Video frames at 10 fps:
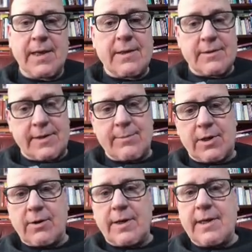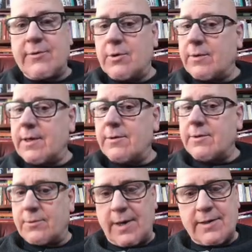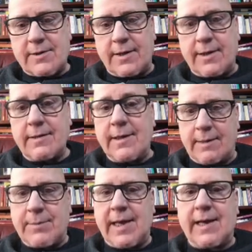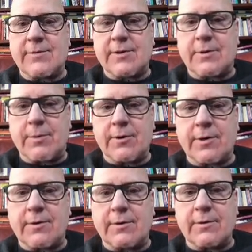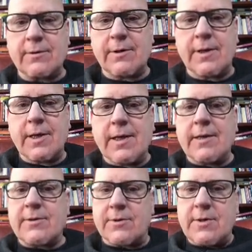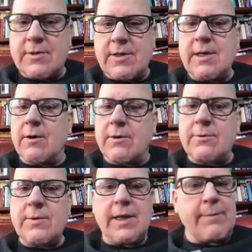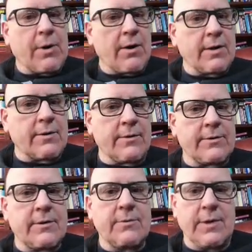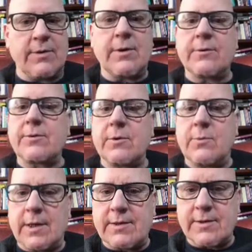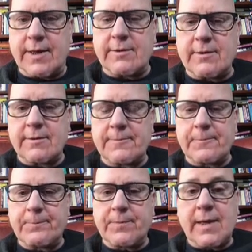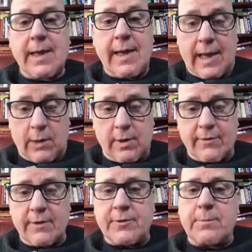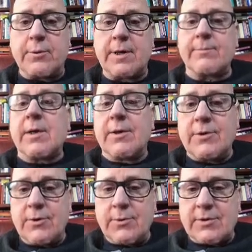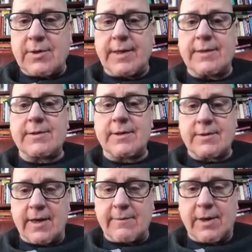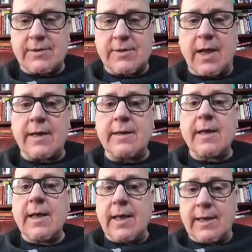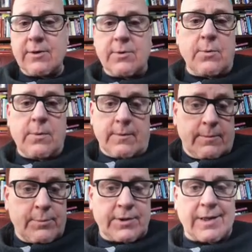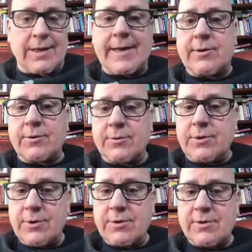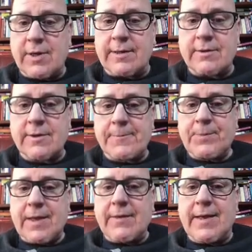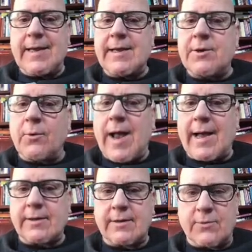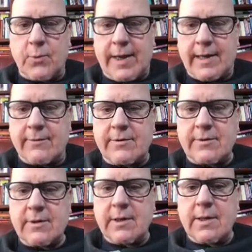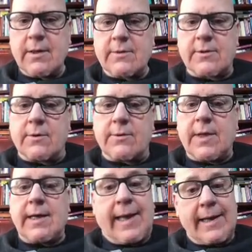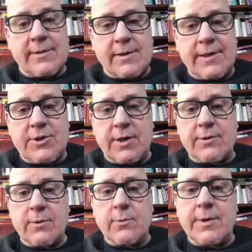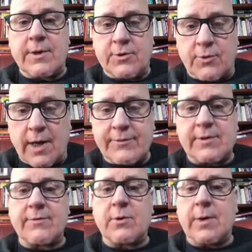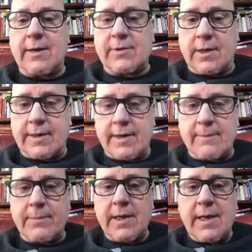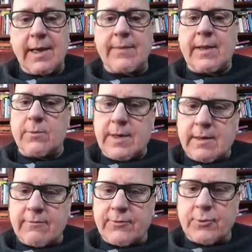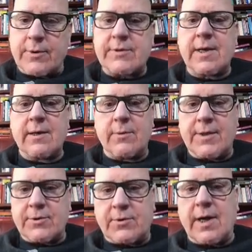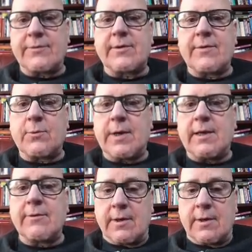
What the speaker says: Similarly, if you only use the right slit, it behaves as a particle. And so you see only particles when you go through one slit. However, if you put up two slits side by side and you put the light through two slits, they interact as waves. So they cancel each other when the troughs of the waves line up, and they reinforce when the troughs of the wave